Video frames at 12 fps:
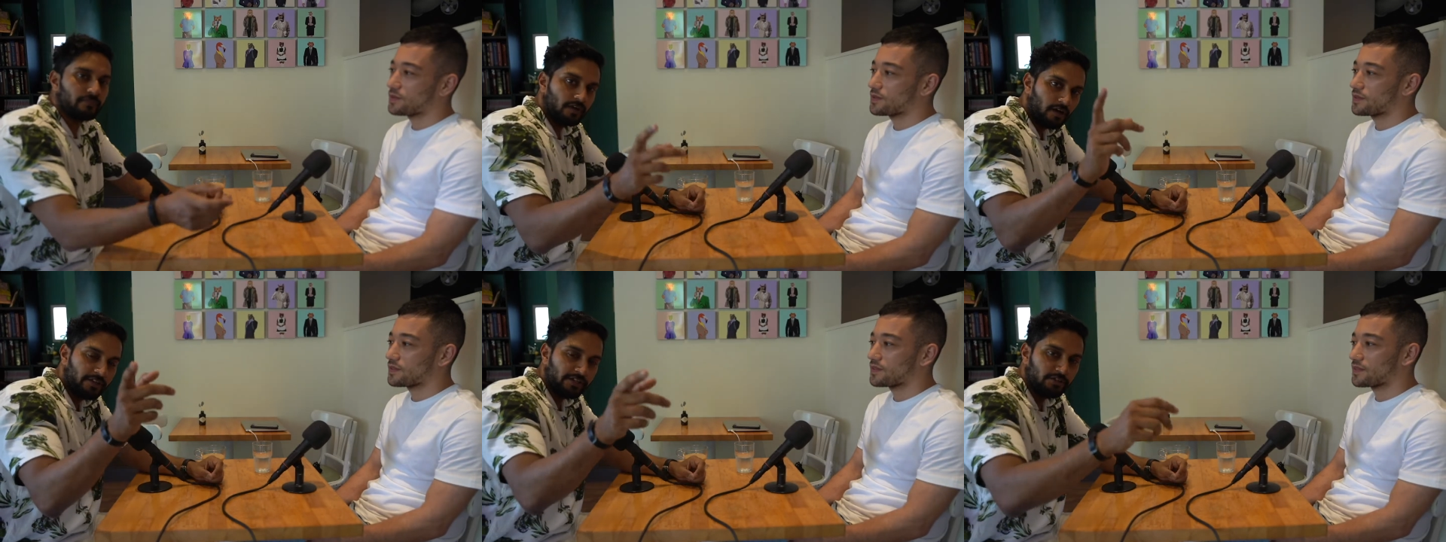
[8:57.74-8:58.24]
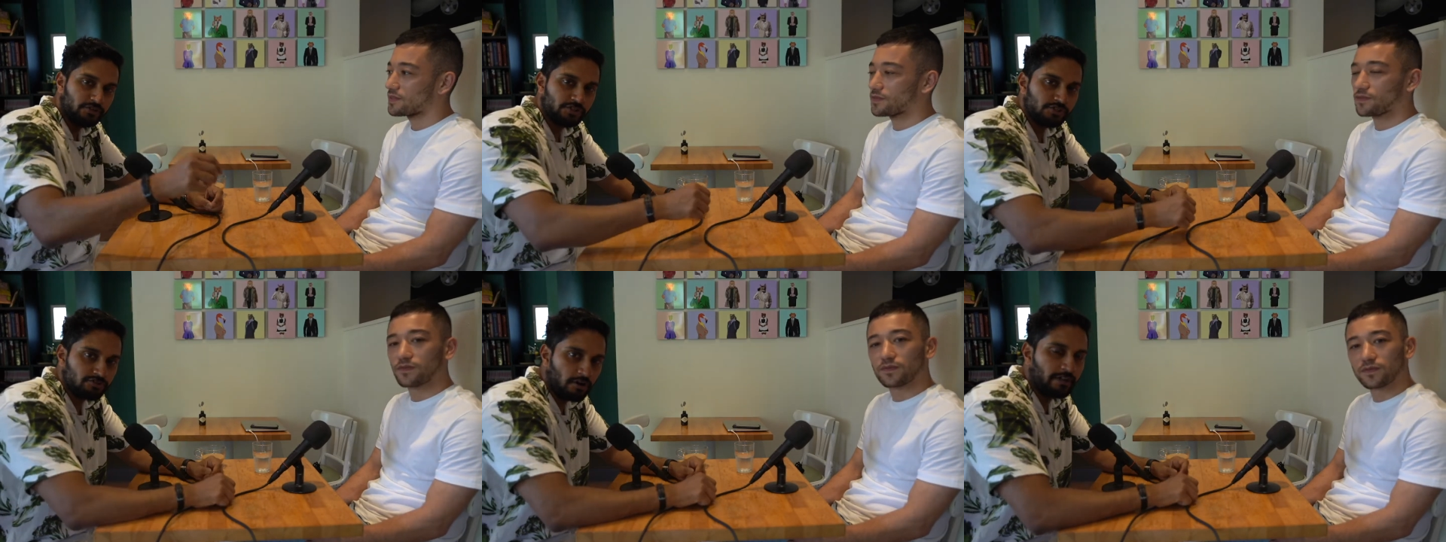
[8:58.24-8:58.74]
Speaker 1: I think you
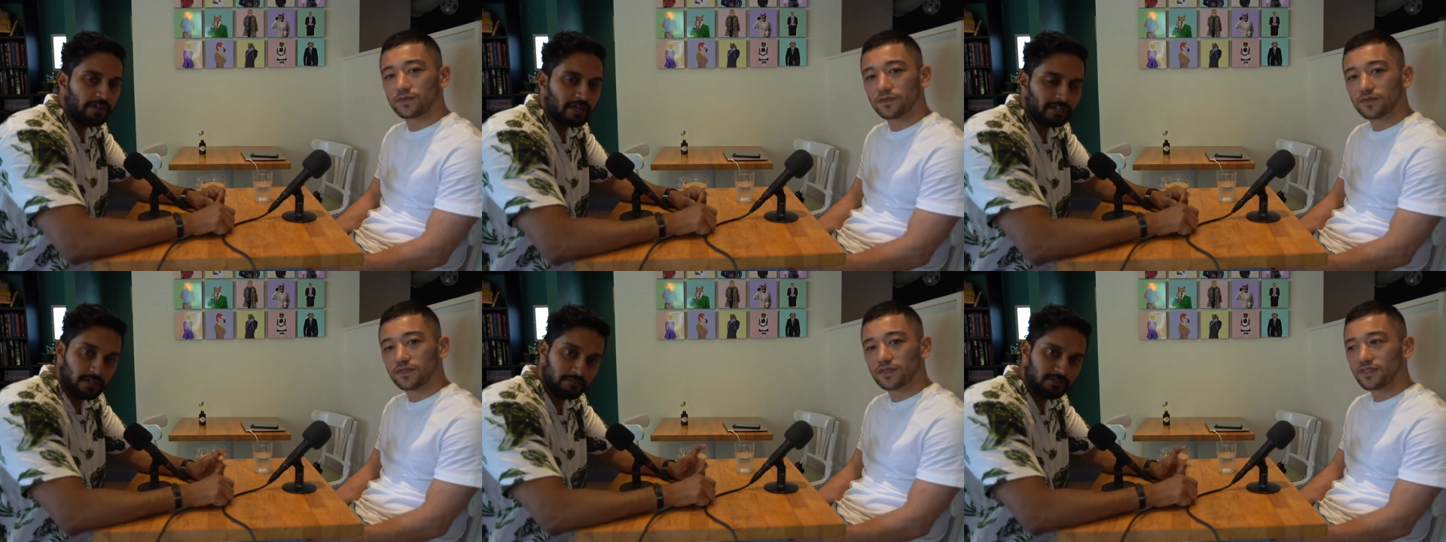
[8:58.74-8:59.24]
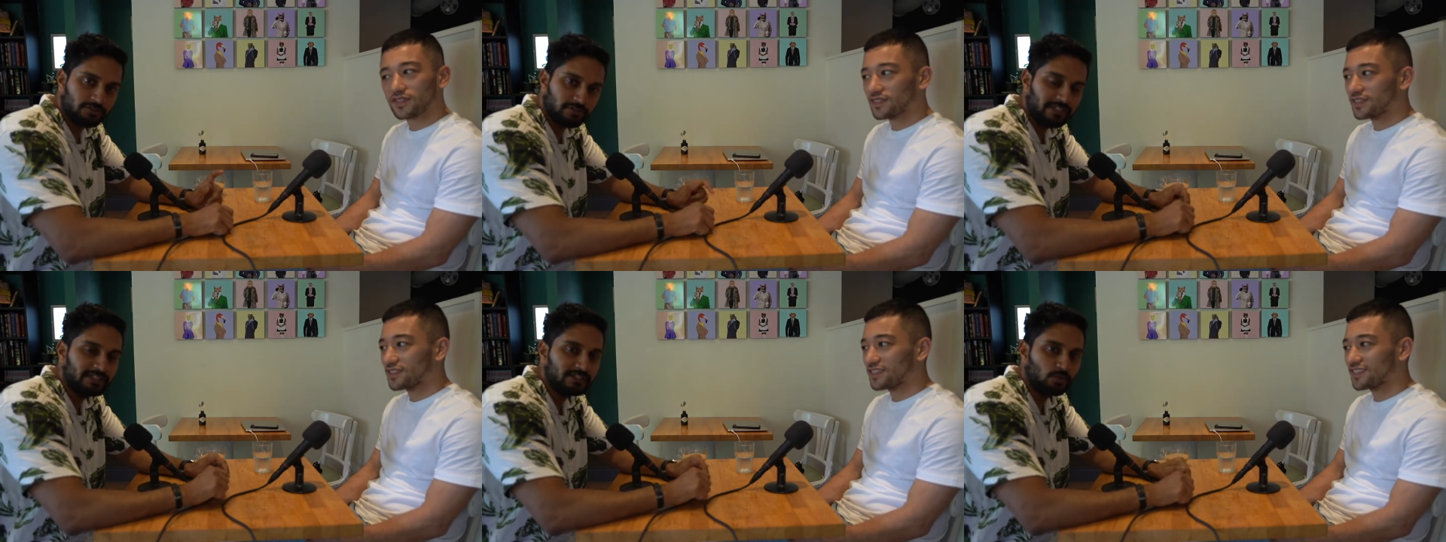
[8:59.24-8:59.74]
should try that. Come to
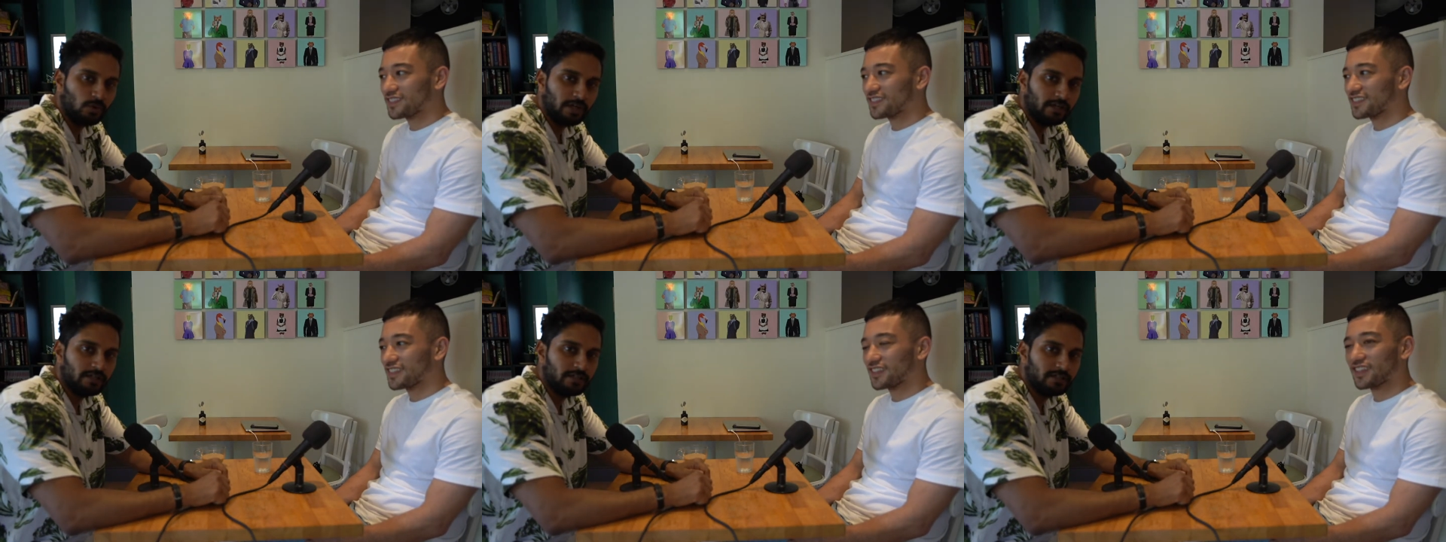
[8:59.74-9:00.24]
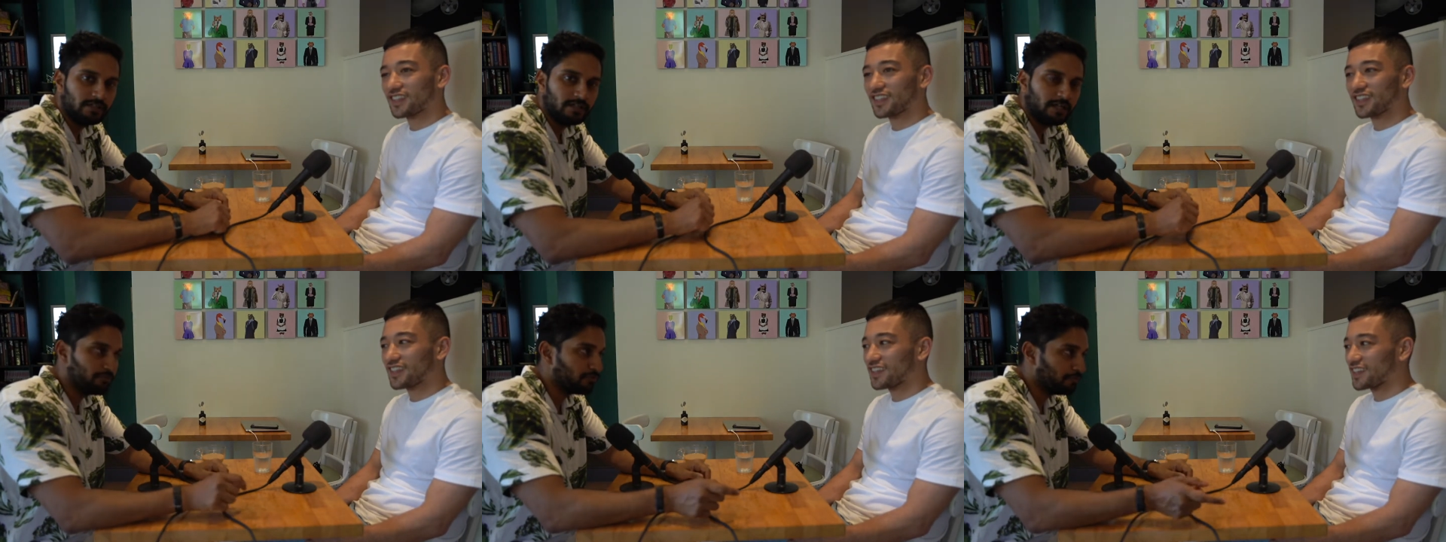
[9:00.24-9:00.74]
Green Square
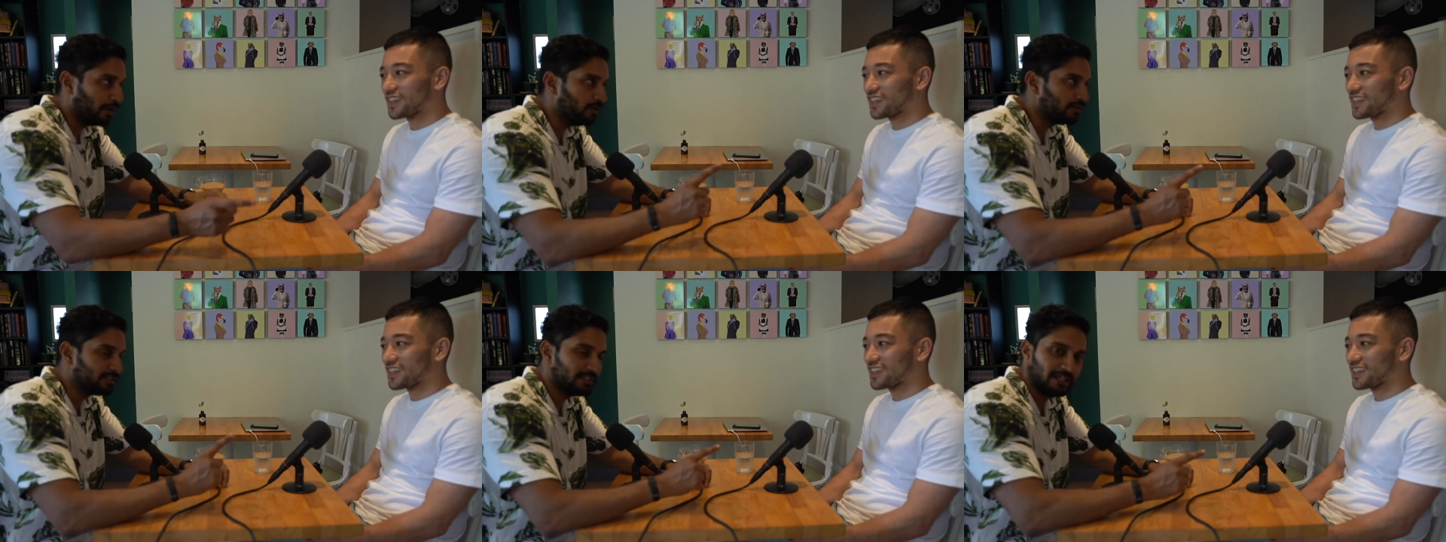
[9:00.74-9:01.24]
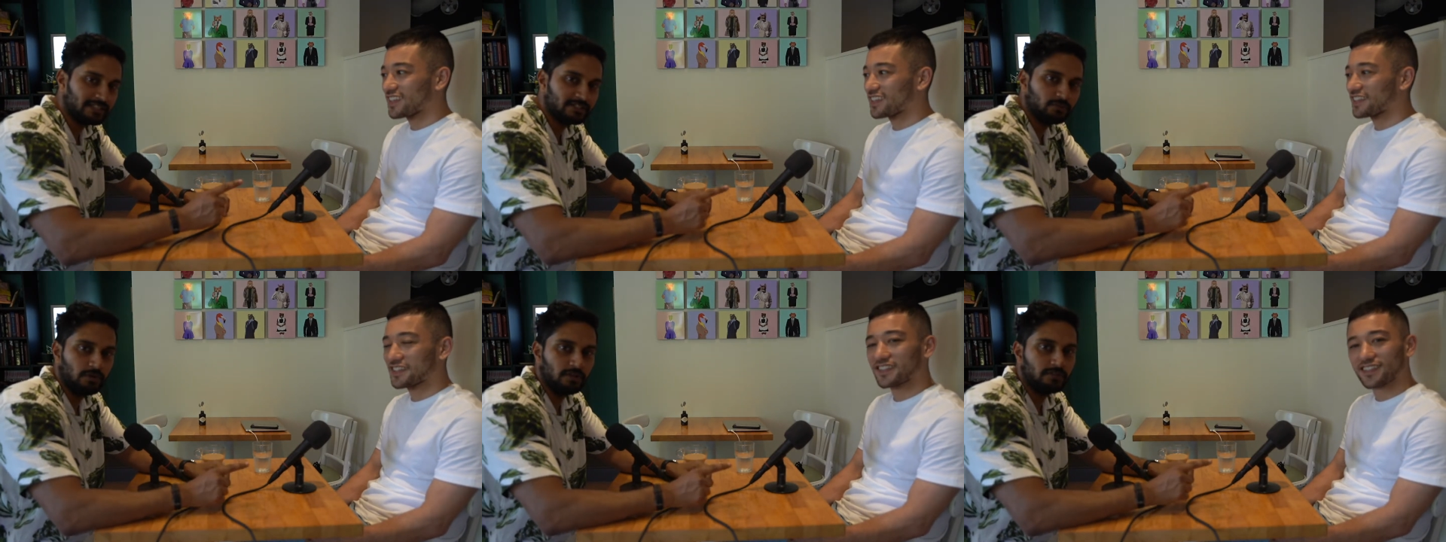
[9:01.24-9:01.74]
and propose to
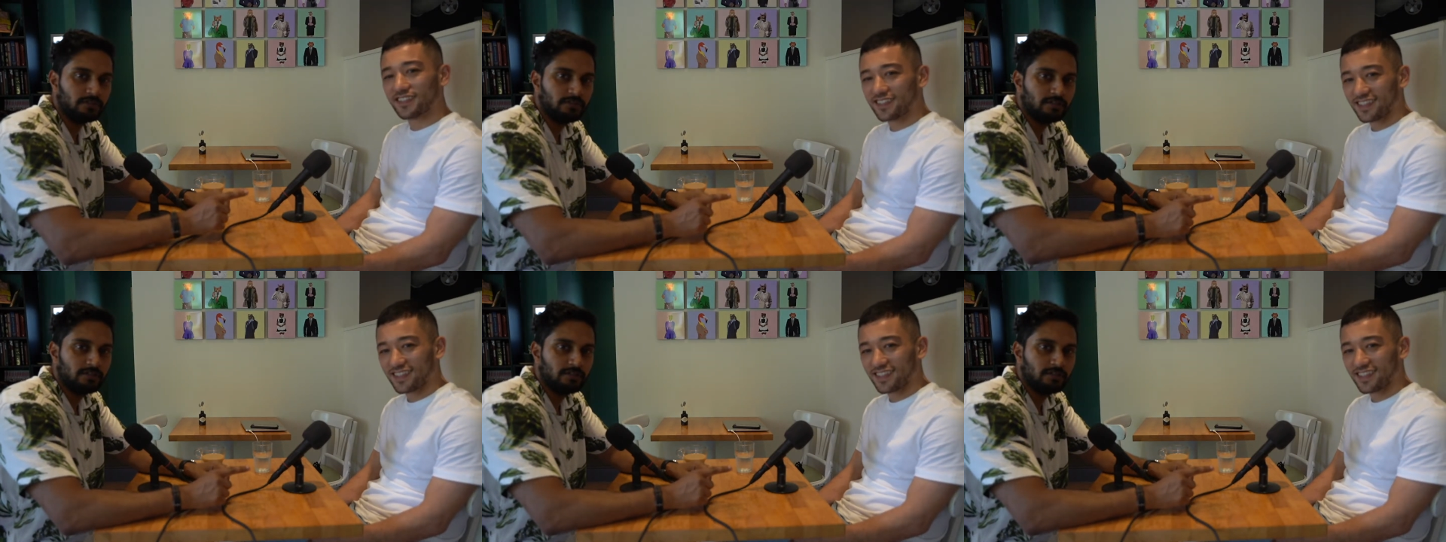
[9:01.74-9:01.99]
Natsuo.